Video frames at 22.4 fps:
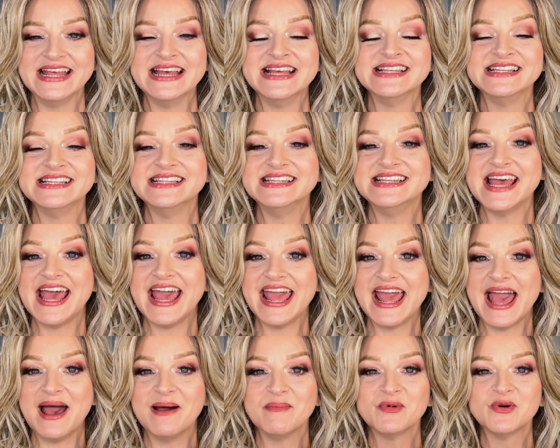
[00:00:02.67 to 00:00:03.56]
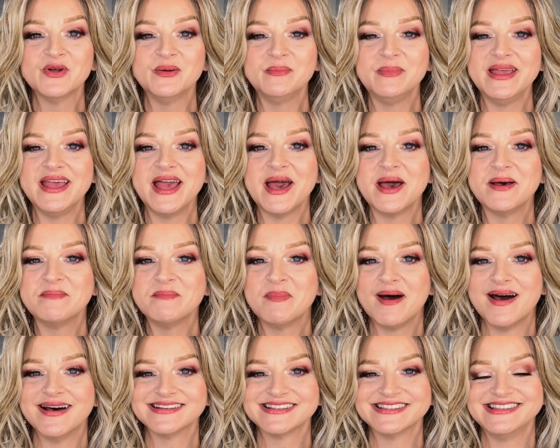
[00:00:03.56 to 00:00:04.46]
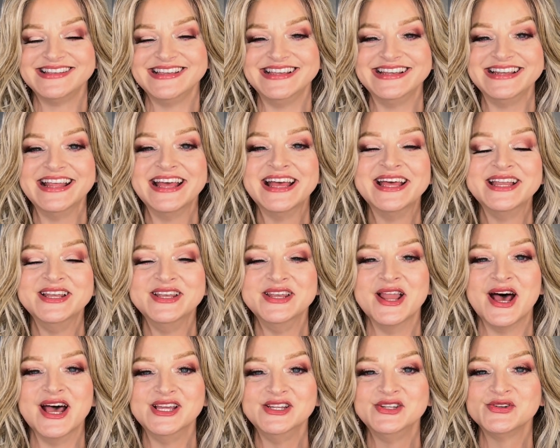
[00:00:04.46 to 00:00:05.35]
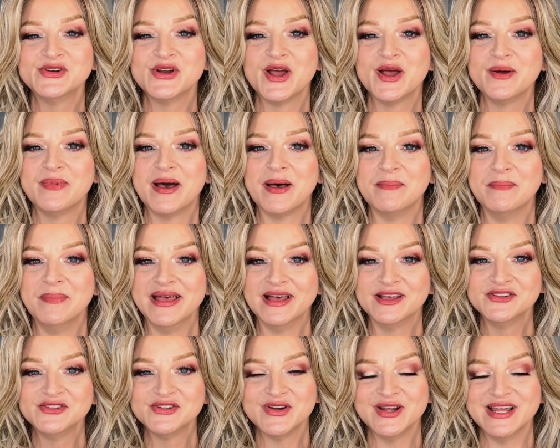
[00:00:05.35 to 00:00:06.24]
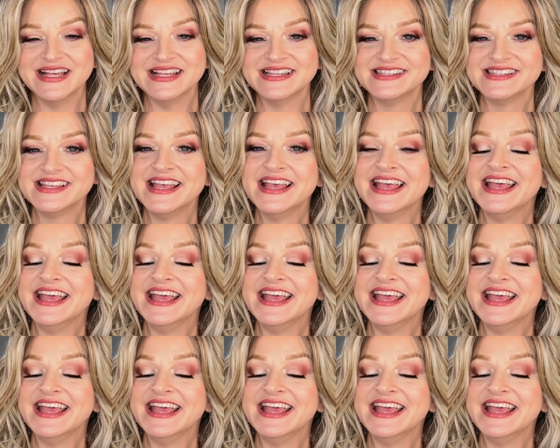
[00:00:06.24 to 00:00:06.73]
Today I'm going to be unboxing Nitro by Belle Tress